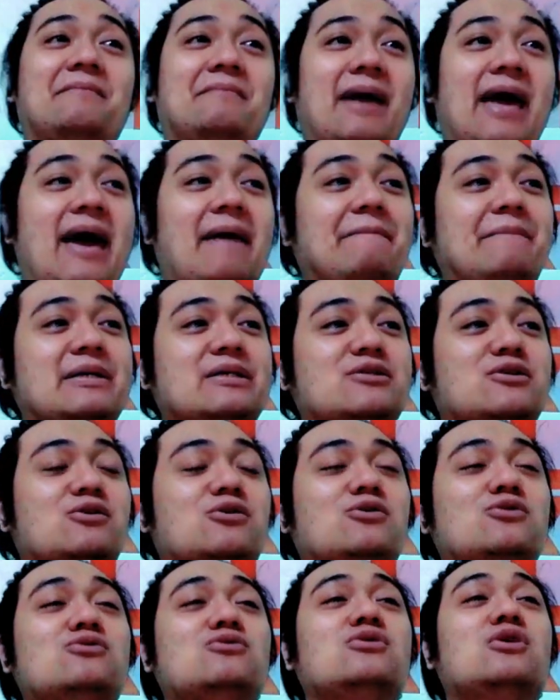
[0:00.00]

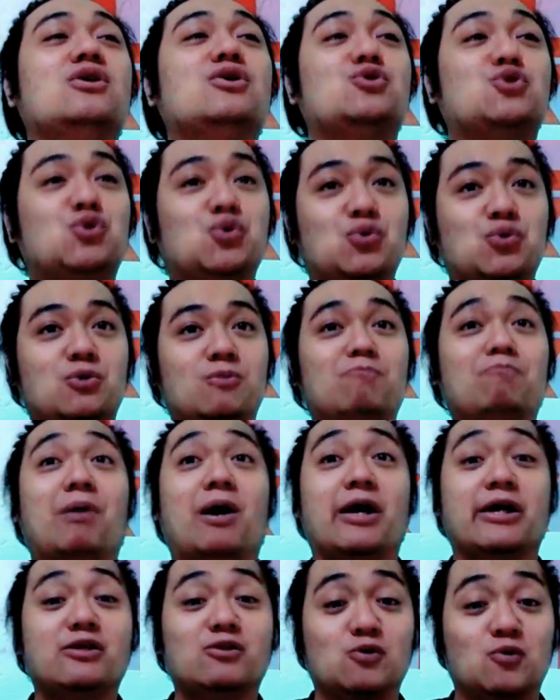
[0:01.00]
Episode 2,
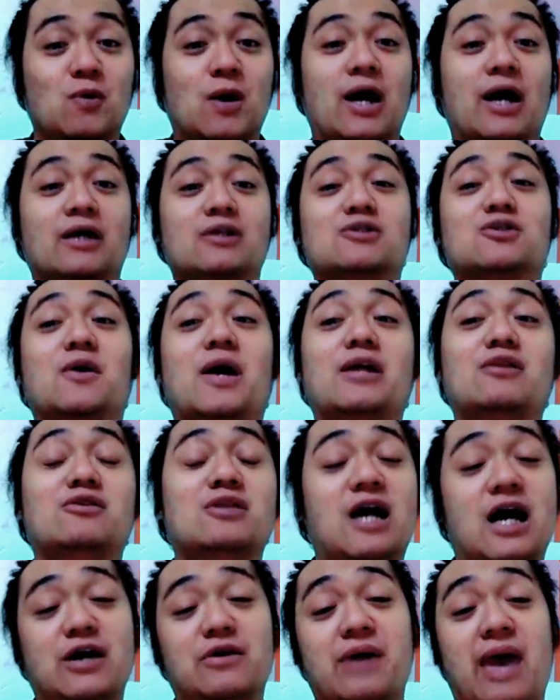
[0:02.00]
part 1. So ito
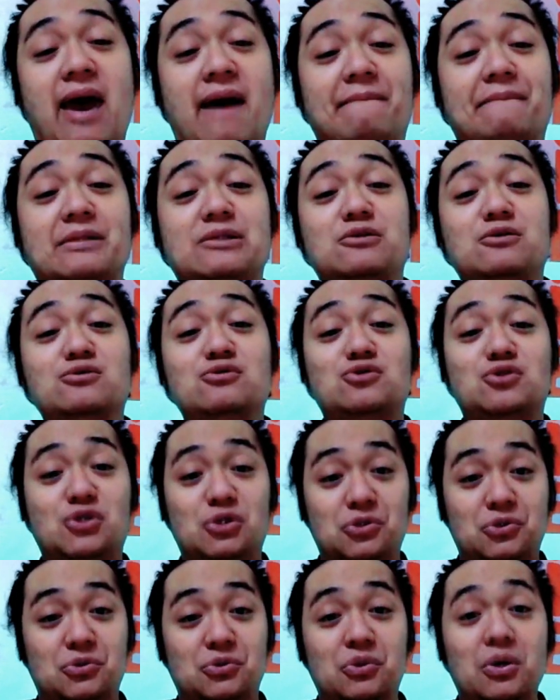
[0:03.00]
na nga yung episode
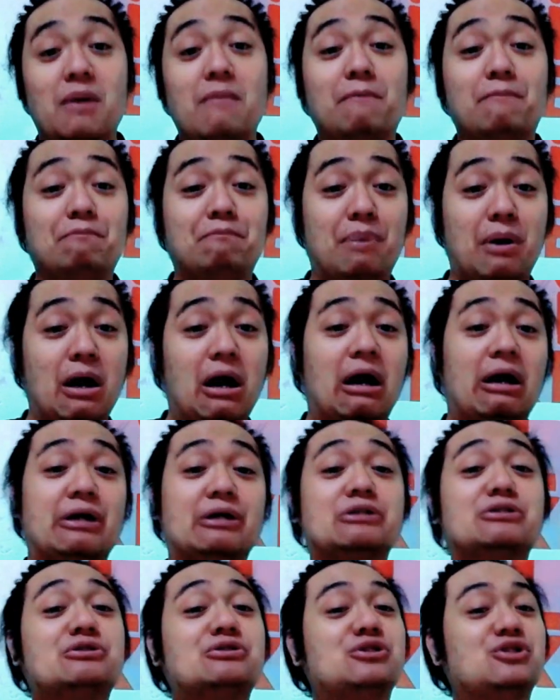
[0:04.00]
2.
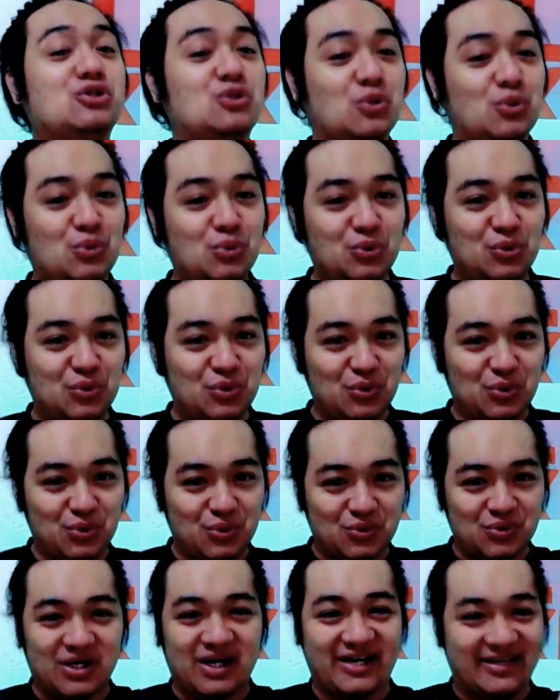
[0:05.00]
Part
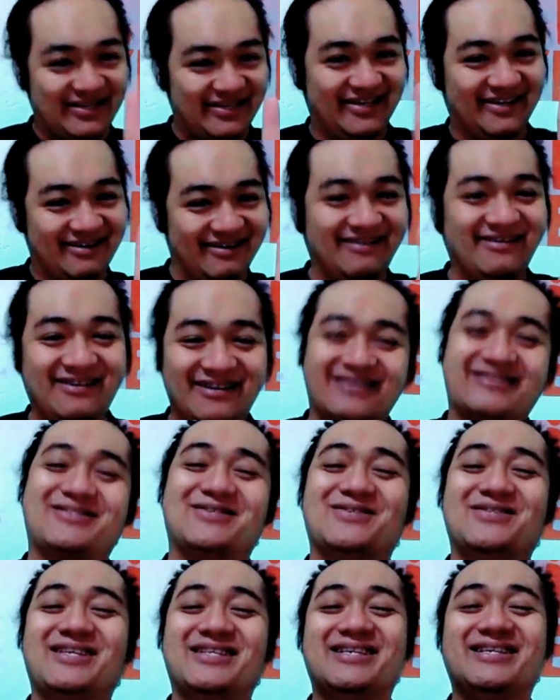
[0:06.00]
2. Ayan.
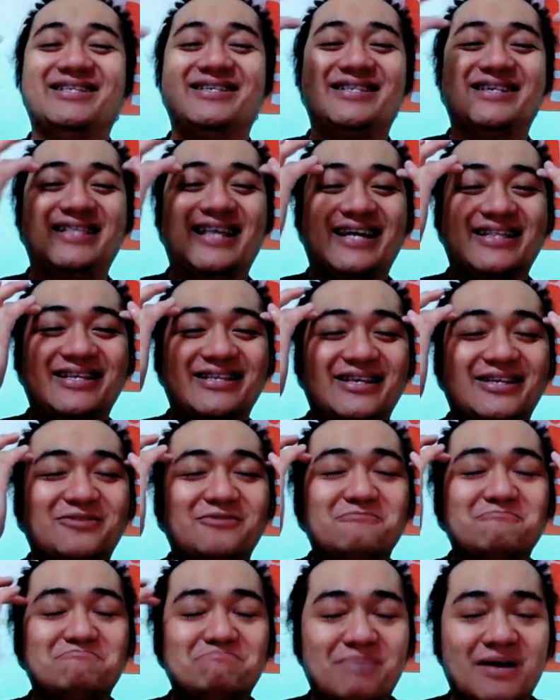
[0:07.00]
So, titignan na natin
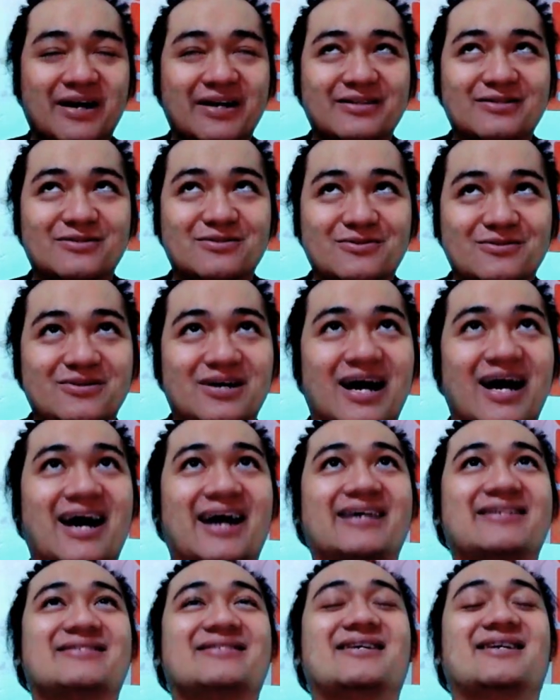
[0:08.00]
itong part 2,
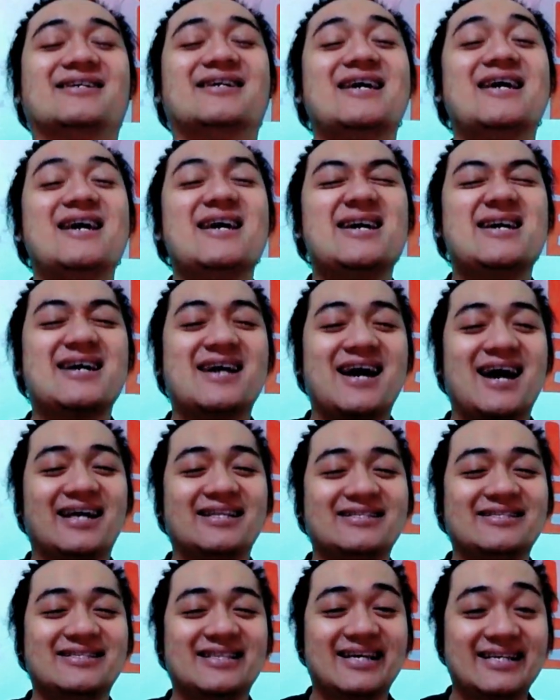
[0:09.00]
guys, ng
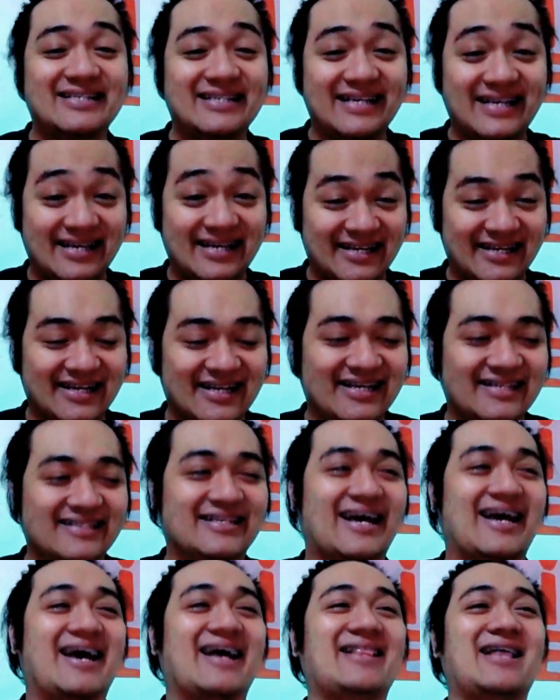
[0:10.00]
Cut the
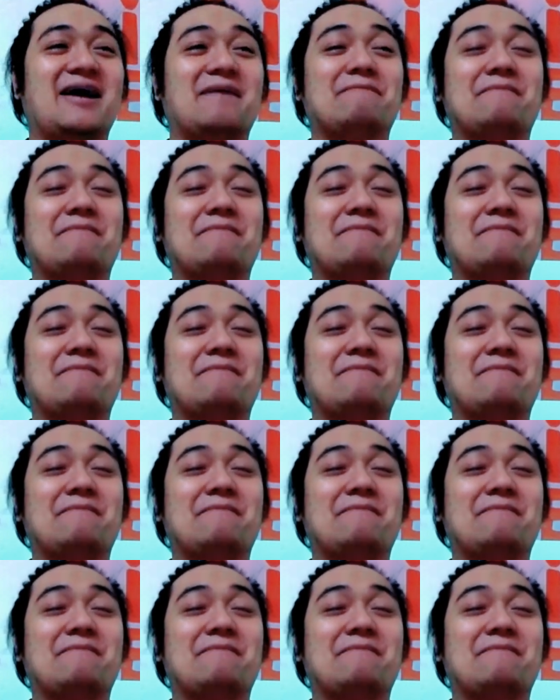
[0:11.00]
Series. Ayan na.